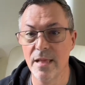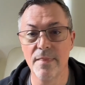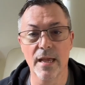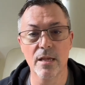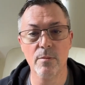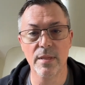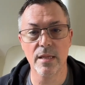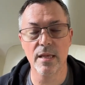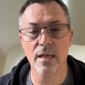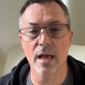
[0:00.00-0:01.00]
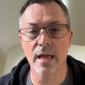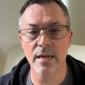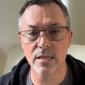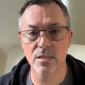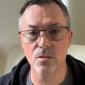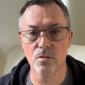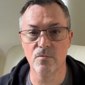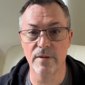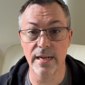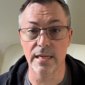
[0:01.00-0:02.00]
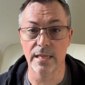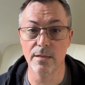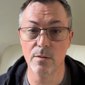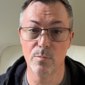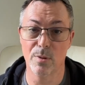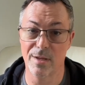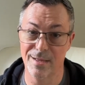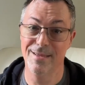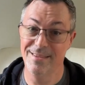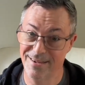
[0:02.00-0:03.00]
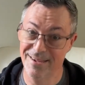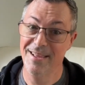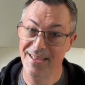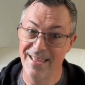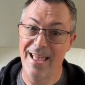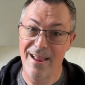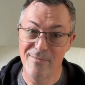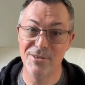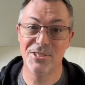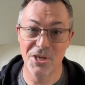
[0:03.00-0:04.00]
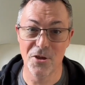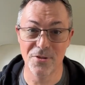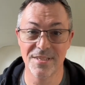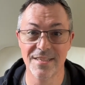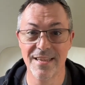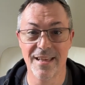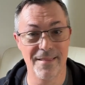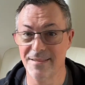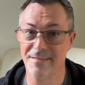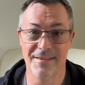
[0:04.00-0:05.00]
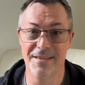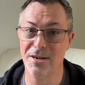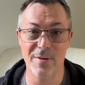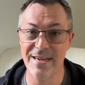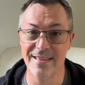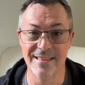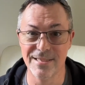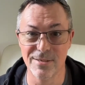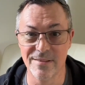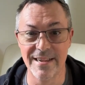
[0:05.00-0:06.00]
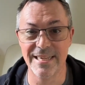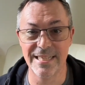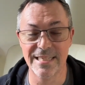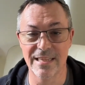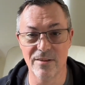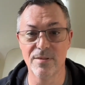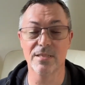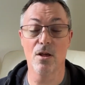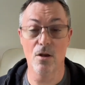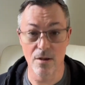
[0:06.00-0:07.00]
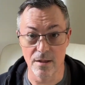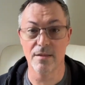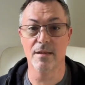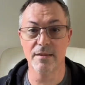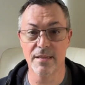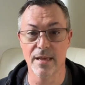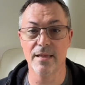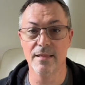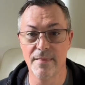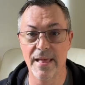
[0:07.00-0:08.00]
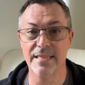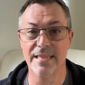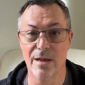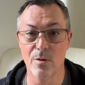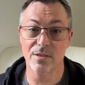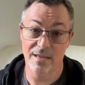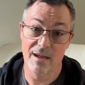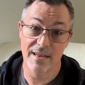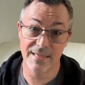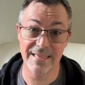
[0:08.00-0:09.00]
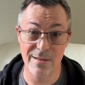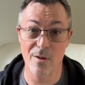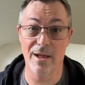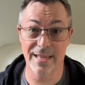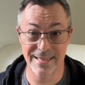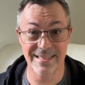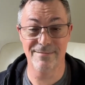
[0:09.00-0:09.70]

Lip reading: that can be understood readily by average Joes that don't know any of this sort of energy stuff, and just, oh, okay, that's how it works. I understand it. I can